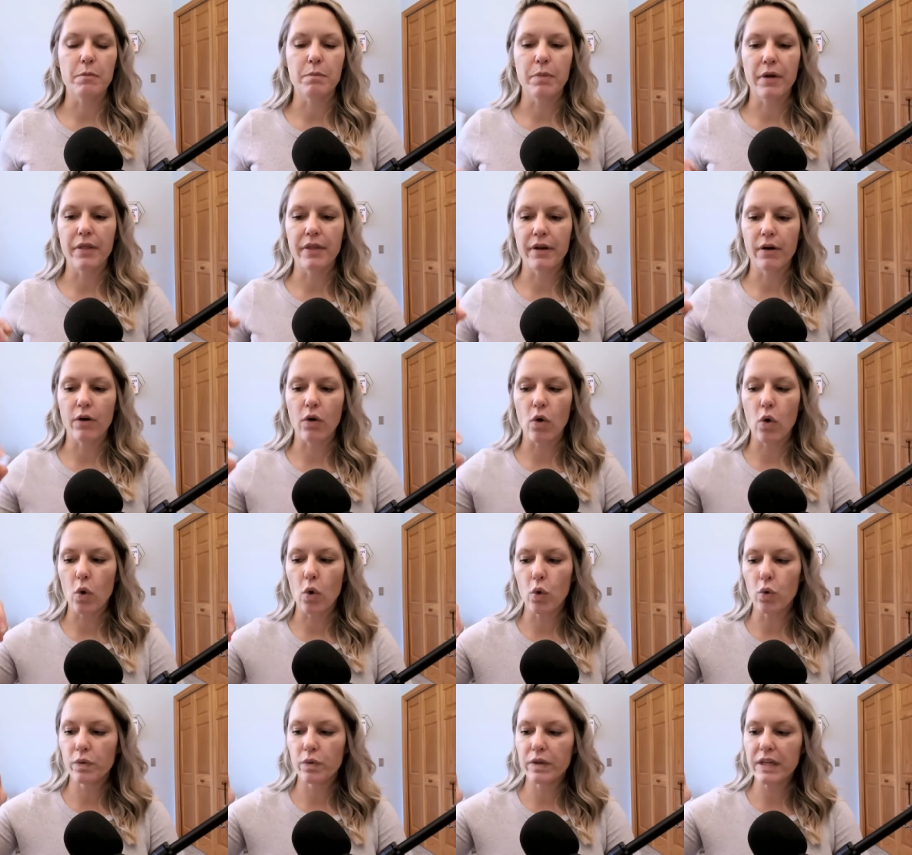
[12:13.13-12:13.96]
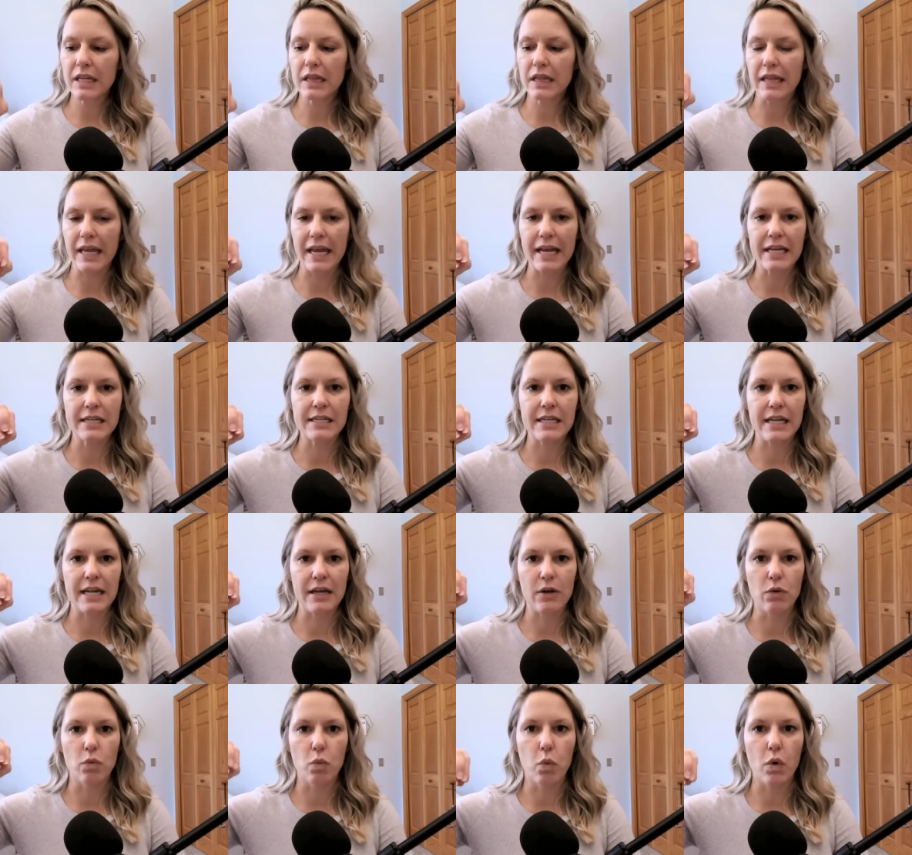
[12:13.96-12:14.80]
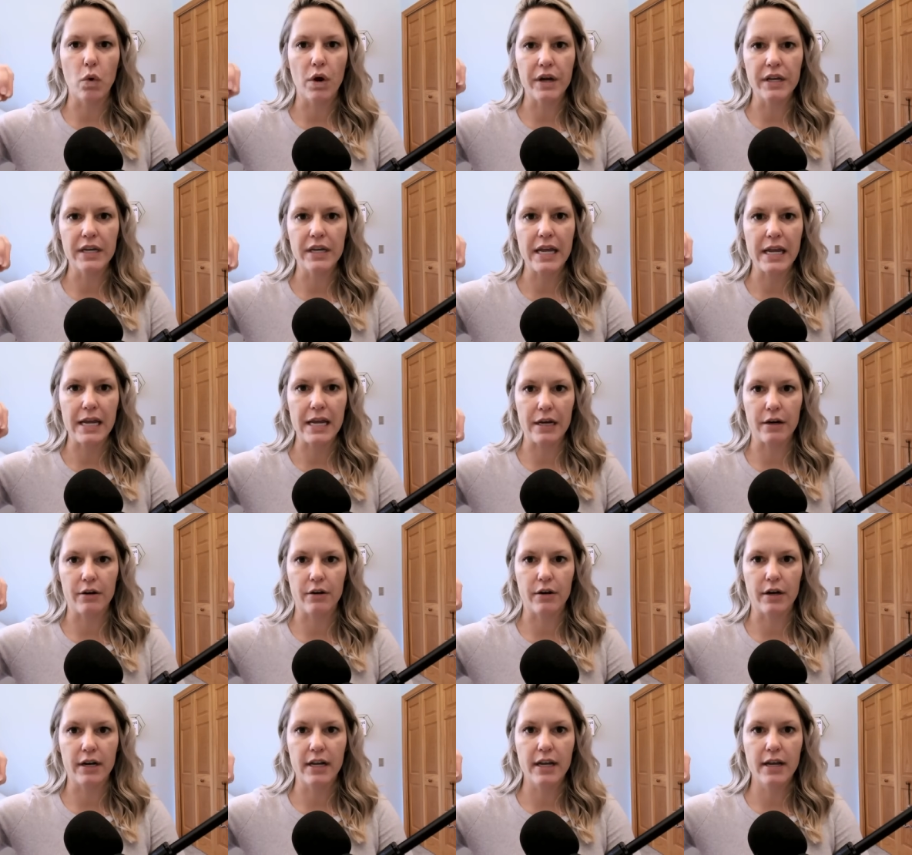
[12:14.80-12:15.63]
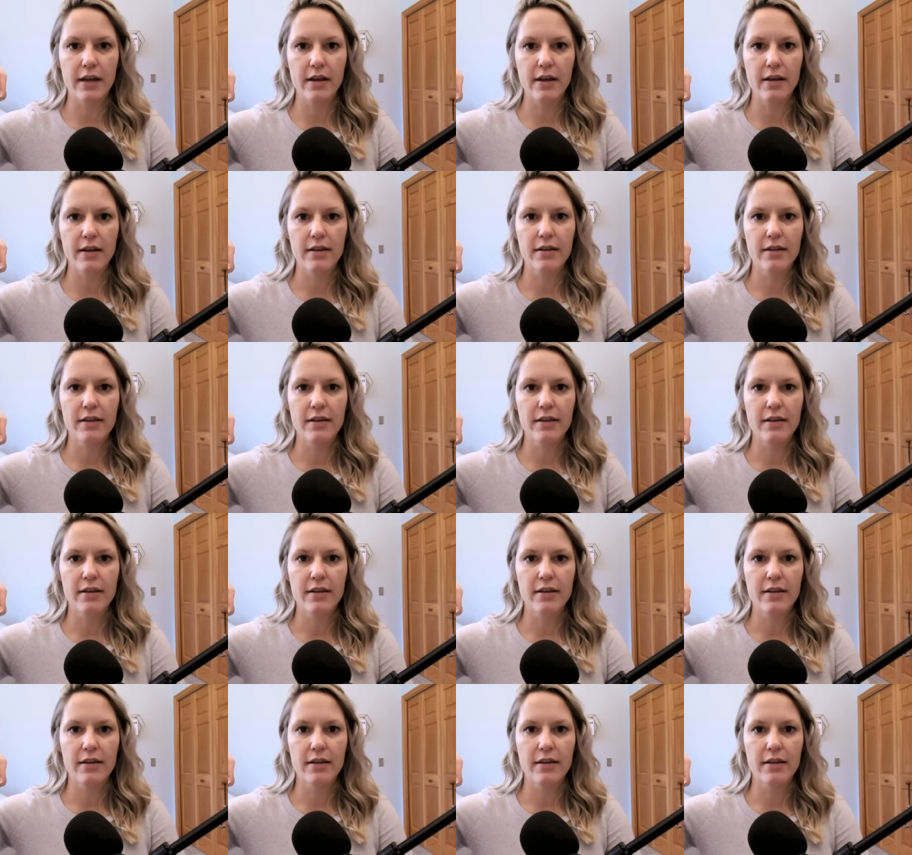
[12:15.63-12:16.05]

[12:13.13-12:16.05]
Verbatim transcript: but they're only landing in one area,